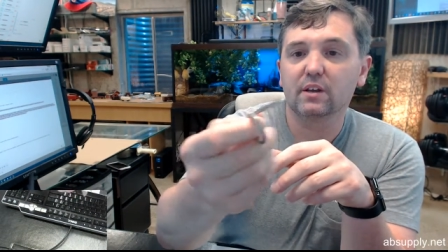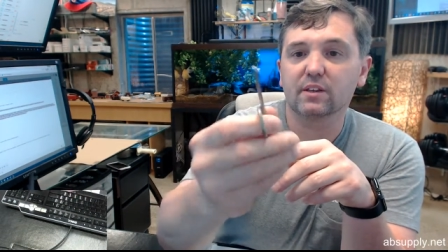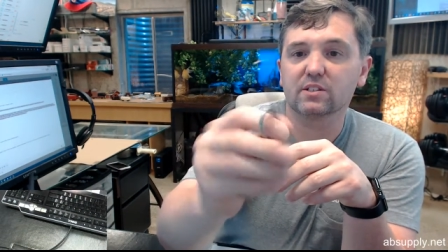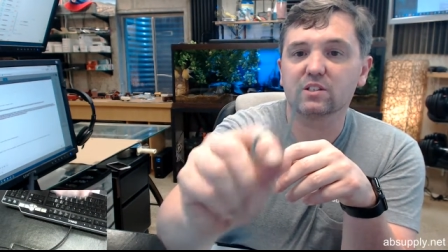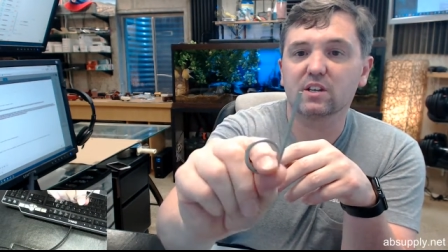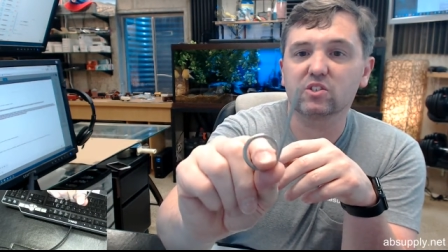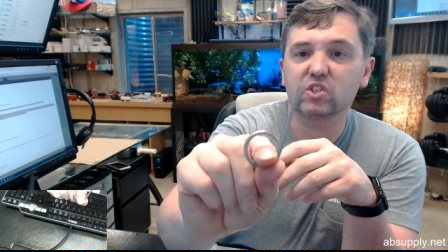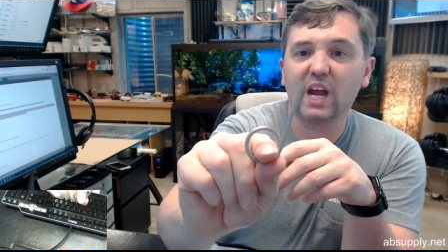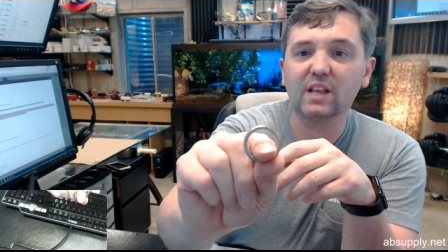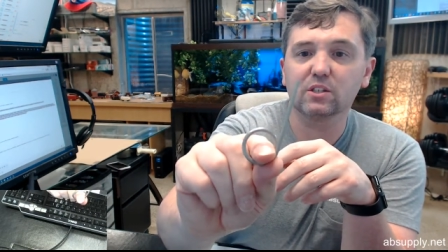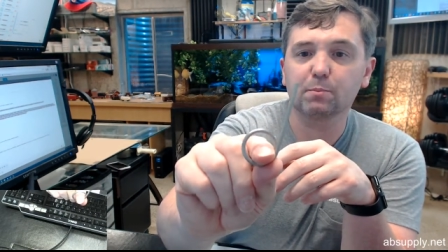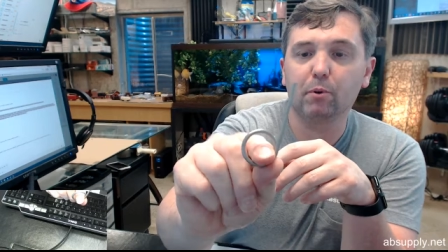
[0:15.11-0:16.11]
This is a
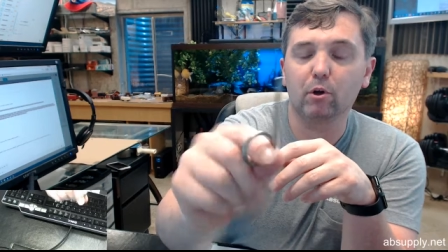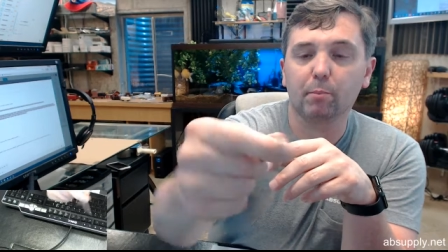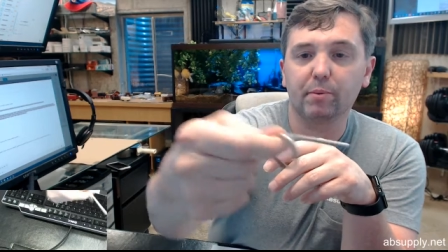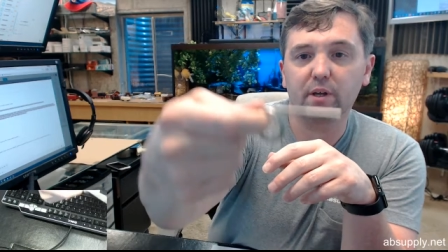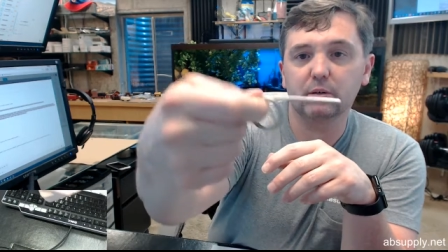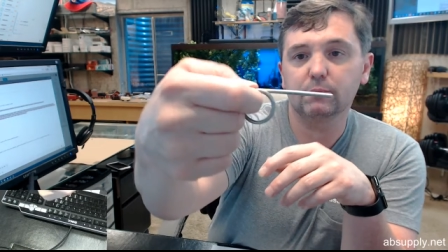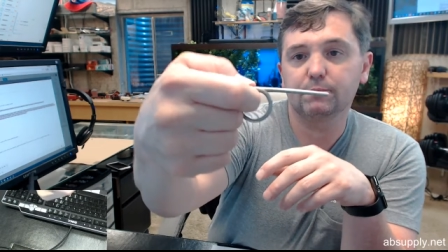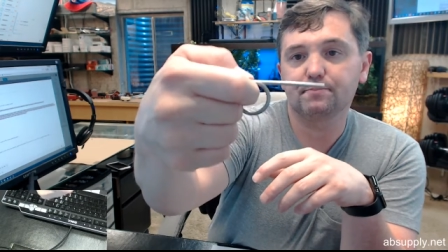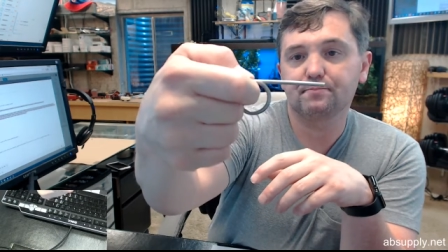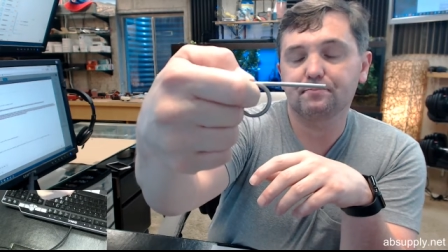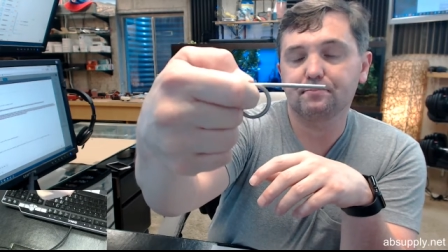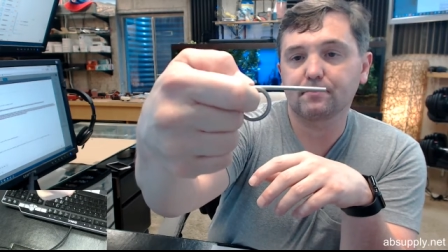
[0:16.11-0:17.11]
stainless pull pin
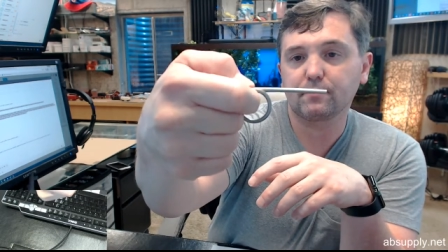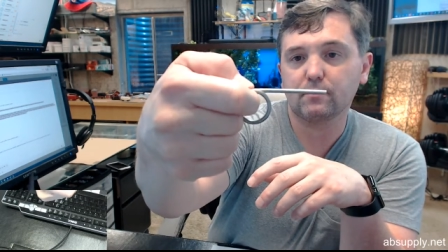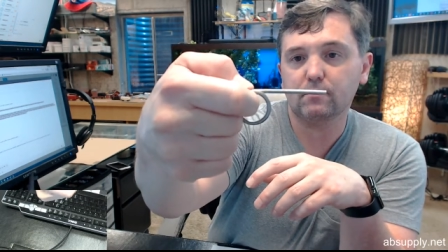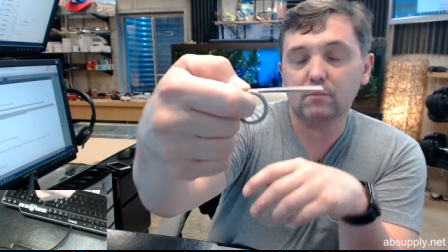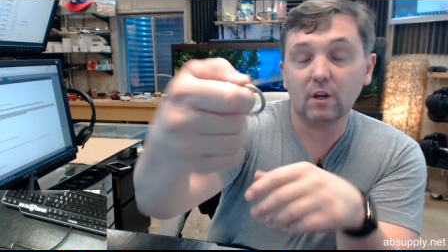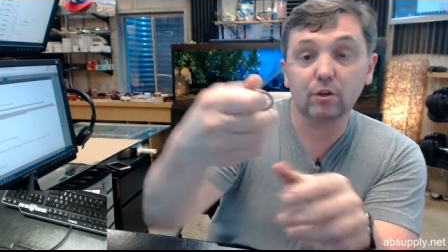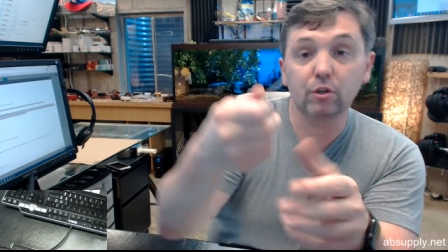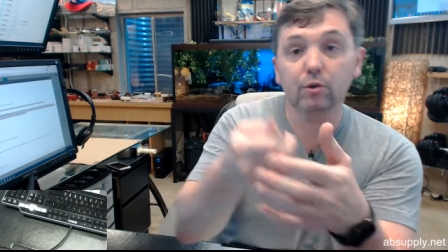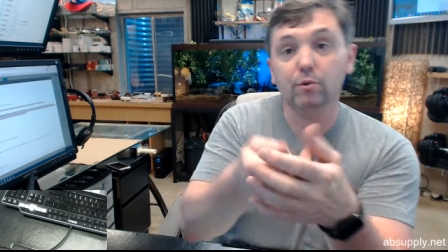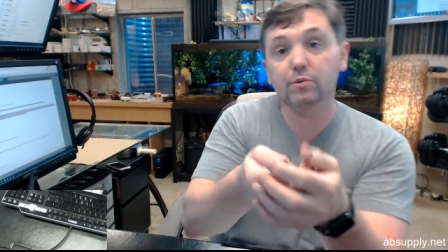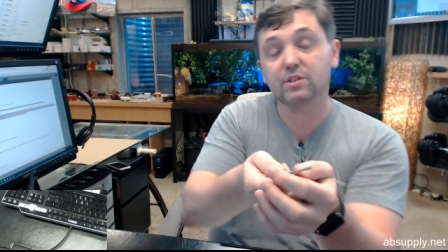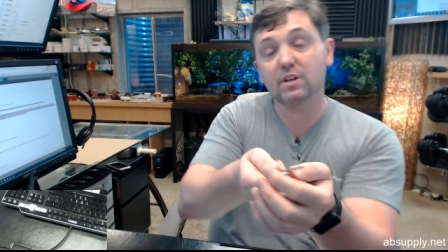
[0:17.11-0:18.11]

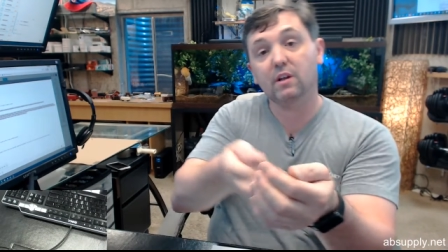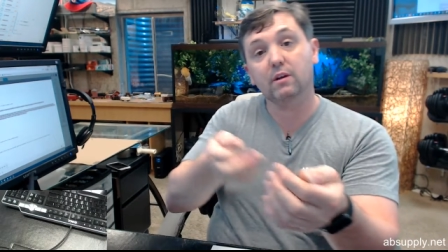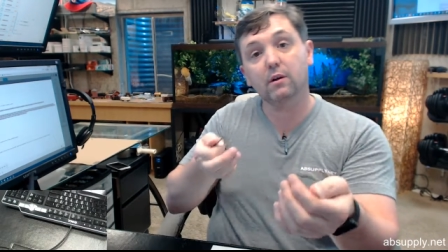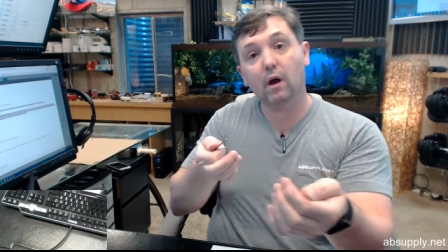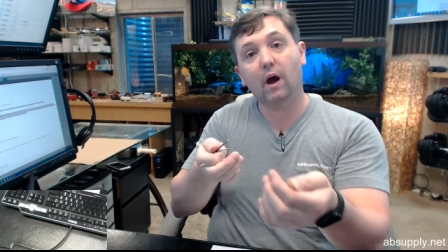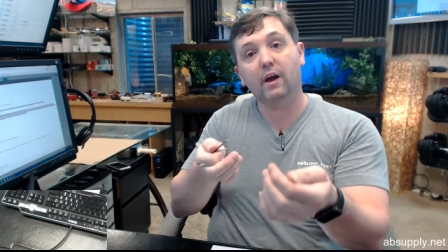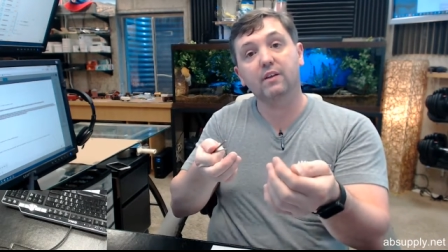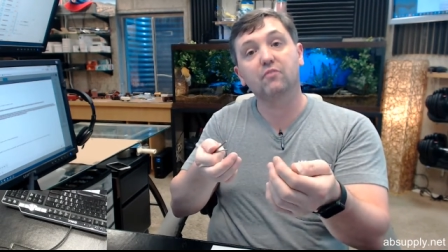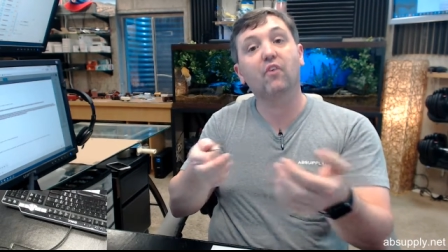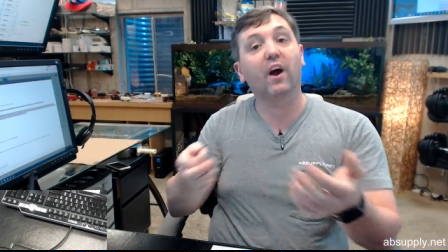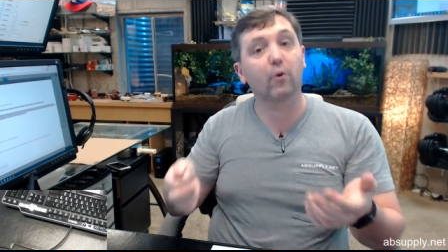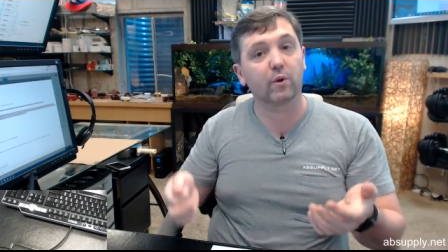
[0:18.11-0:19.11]
used in
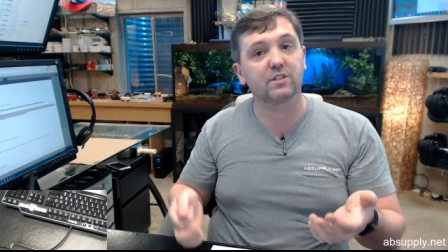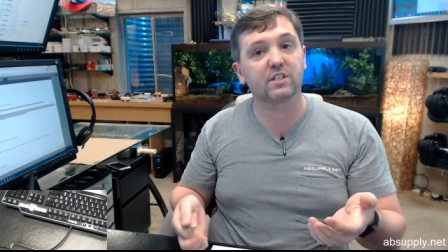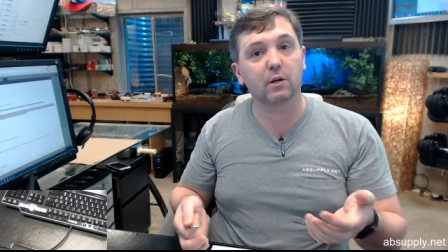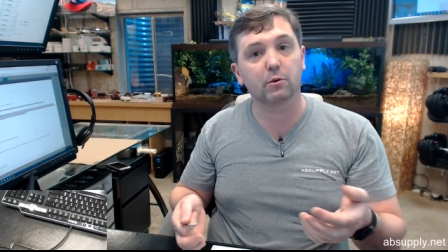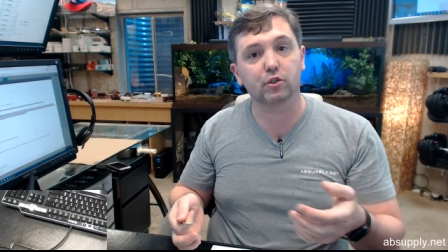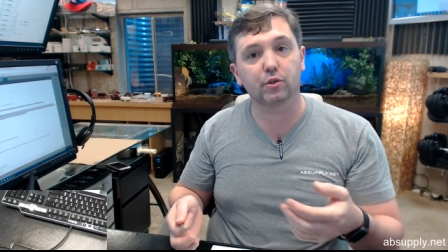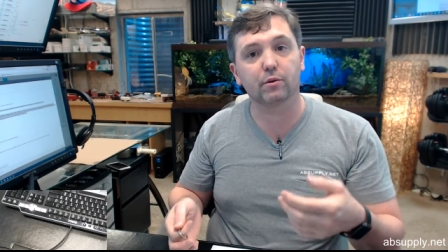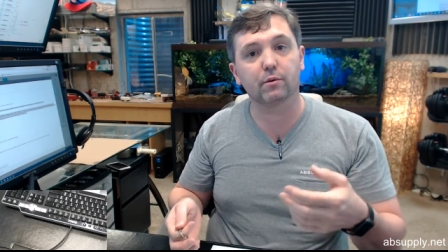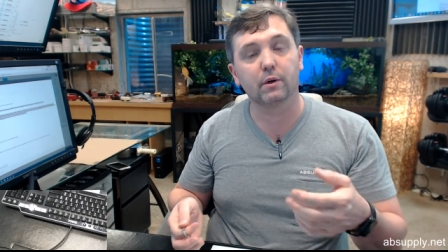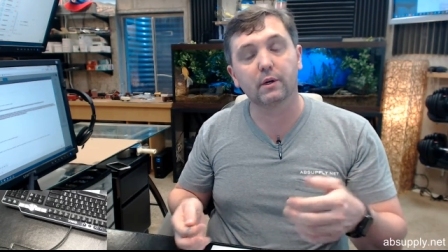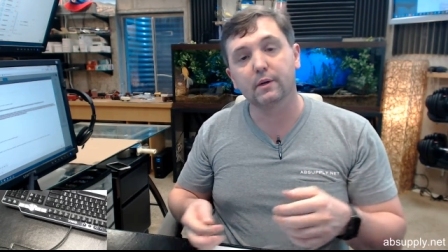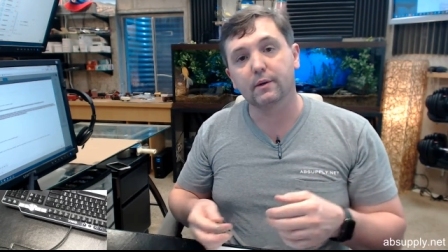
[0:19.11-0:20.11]
fire extinguisher
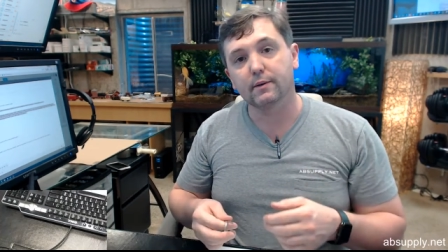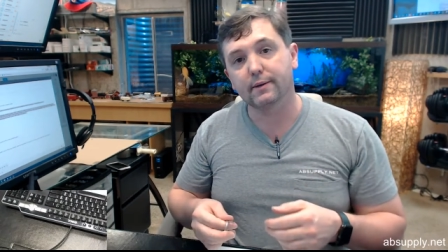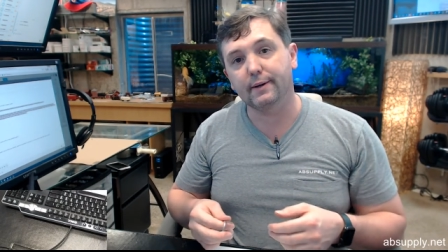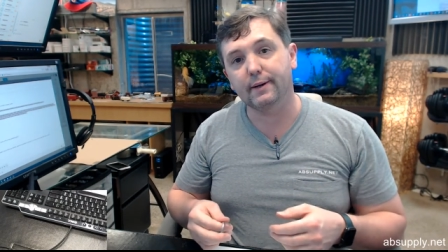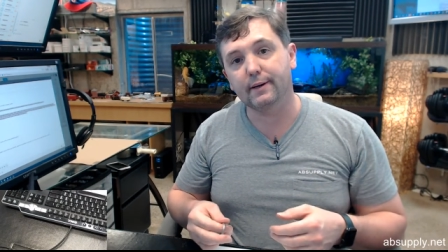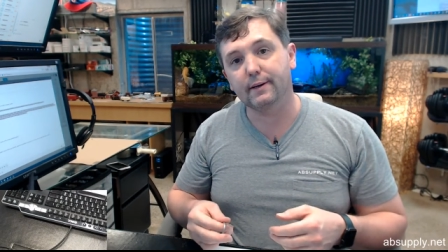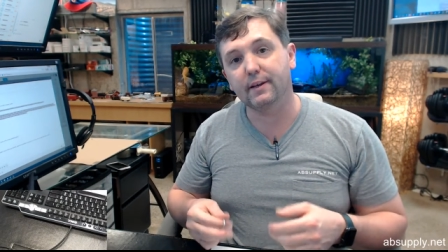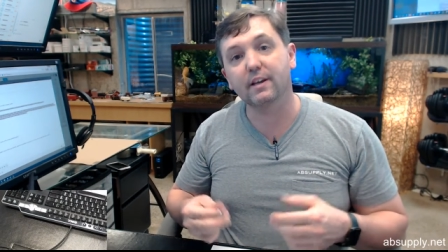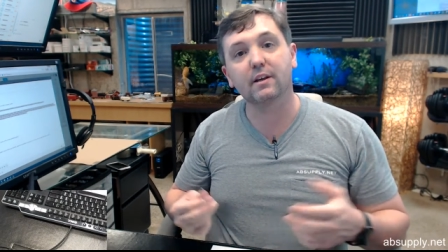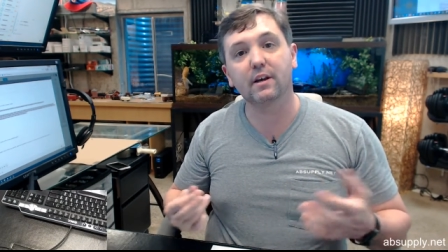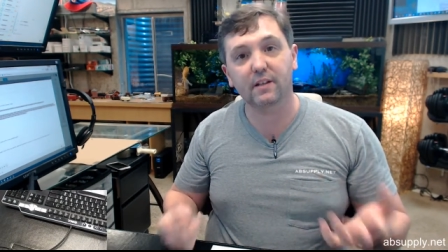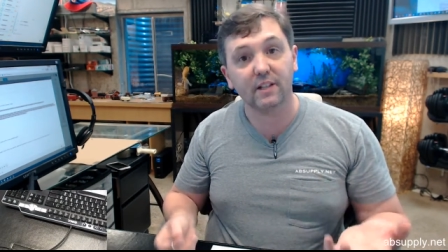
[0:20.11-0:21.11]

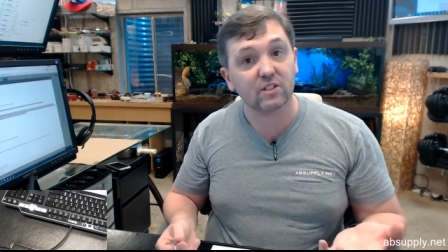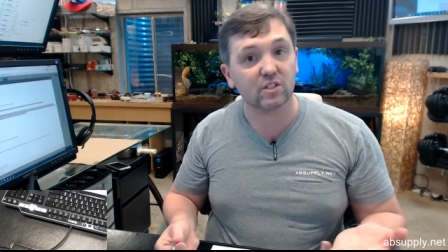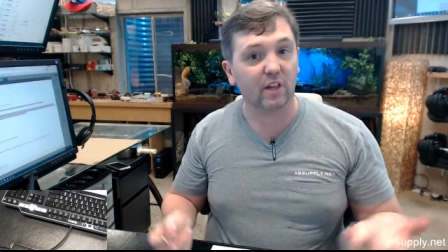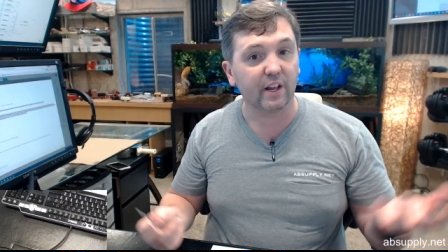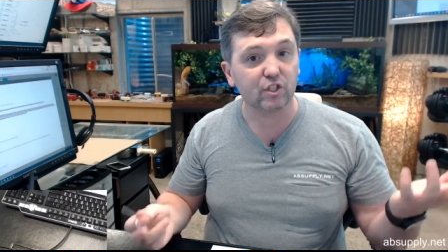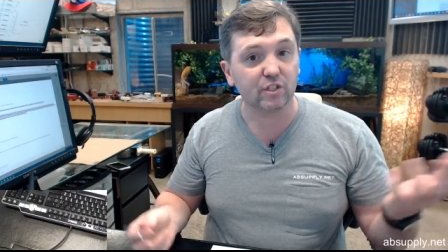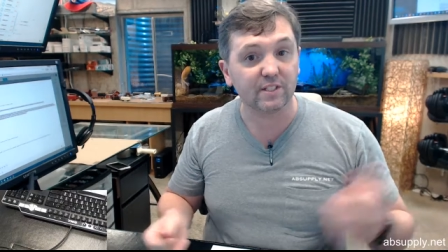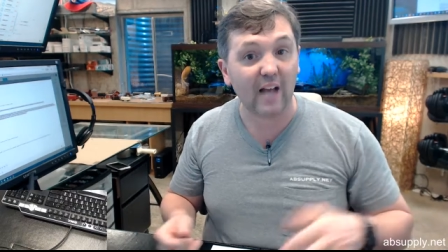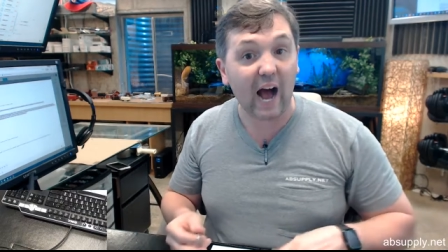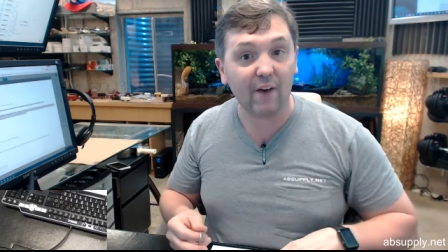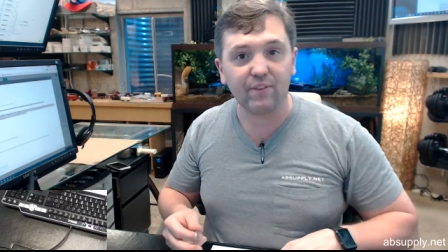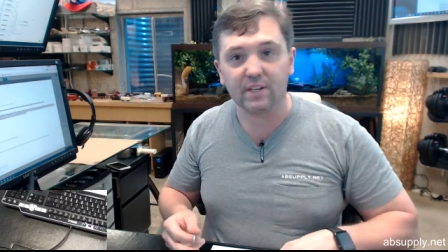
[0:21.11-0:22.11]
installations,
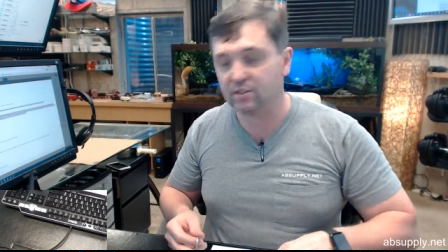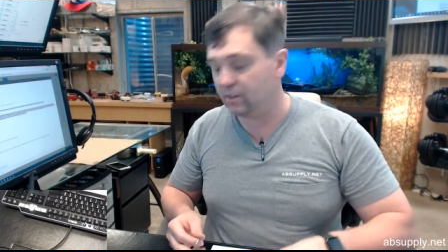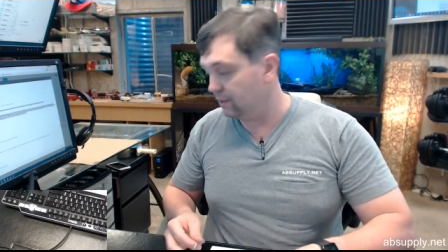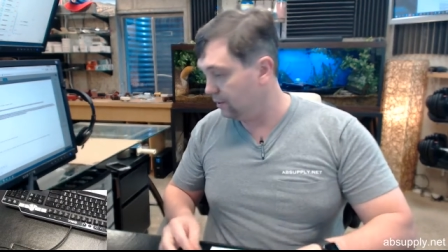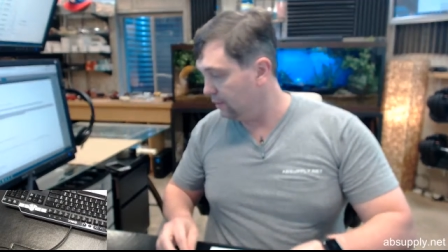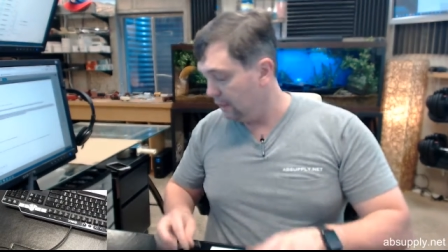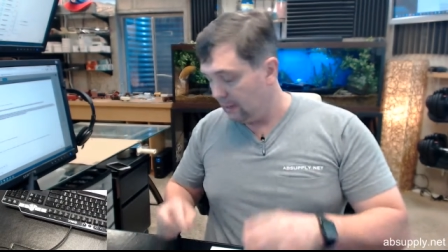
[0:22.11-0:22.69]
obviously.